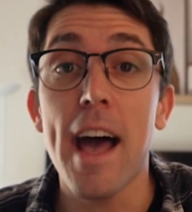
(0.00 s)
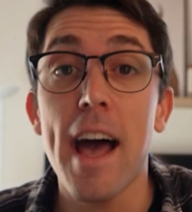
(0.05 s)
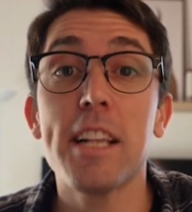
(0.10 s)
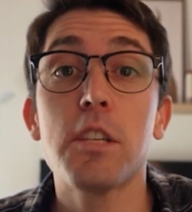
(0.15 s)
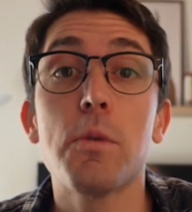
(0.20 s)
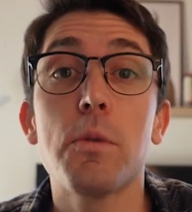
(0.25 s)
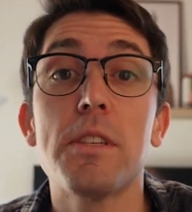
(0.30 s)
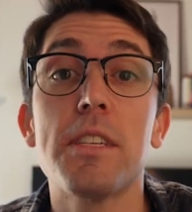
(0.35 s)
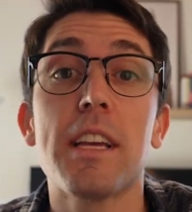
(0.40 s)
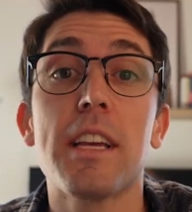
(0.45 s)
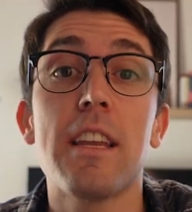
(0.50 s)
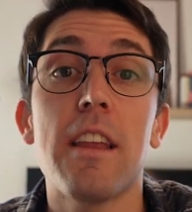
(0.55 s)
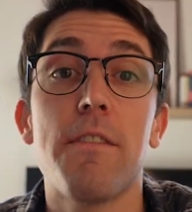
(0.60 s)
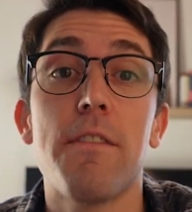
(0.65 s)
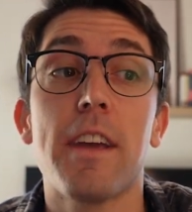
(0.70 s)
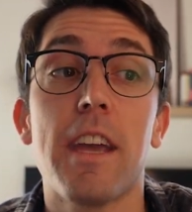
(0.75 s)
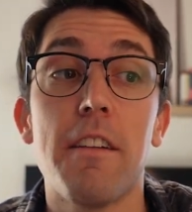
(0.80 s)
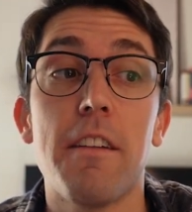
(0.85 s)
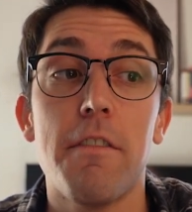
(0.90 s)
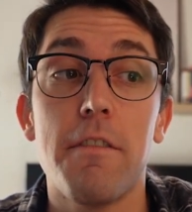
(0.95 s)
And that's what
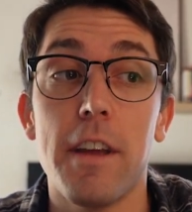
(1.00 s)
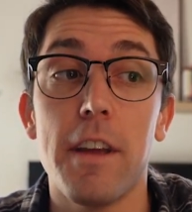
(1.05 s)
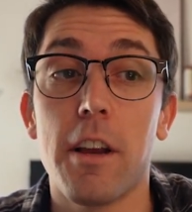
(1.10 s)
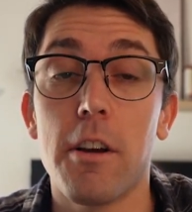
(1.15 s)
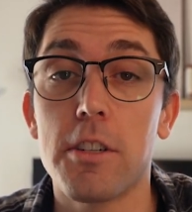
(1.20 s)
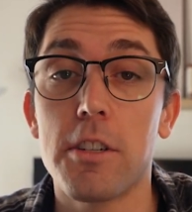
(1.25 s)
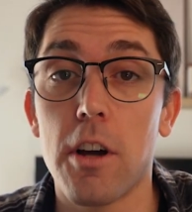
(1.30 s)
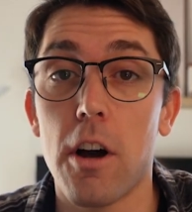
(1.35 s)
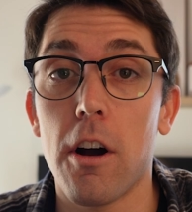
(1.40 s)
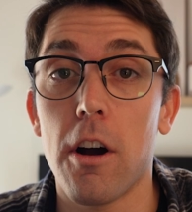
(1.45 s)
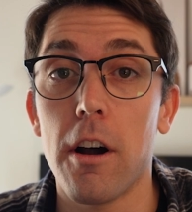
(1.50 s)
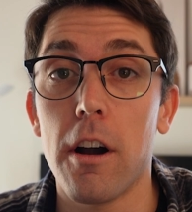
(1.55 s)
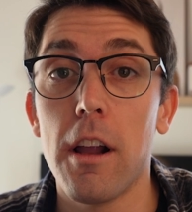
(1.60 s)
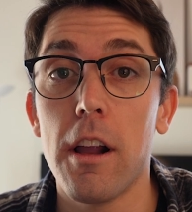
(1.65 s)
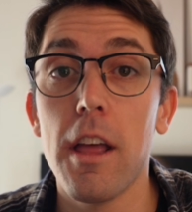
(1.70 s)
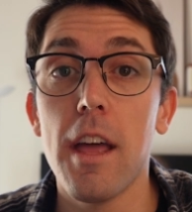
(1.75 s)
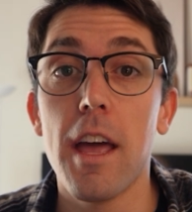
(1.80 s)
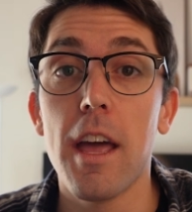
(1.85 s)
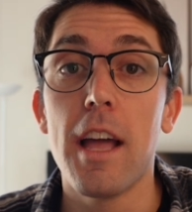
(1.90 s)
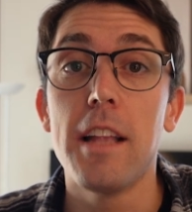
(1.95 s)
significant figures
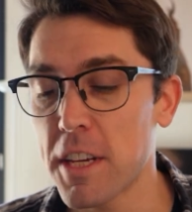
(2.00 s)
are.